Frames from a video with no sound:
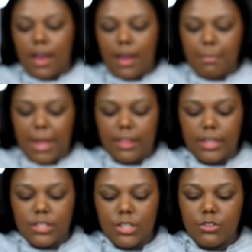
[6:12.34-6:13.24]
I
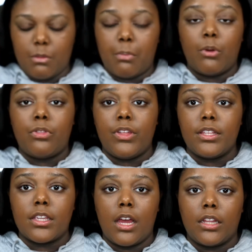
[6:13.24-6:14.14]
like to use both
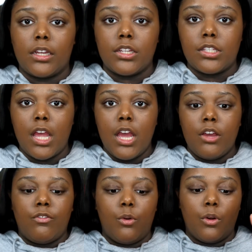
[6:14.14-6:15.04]
these colors
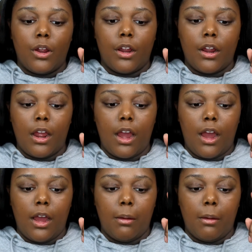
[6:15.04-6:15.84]
for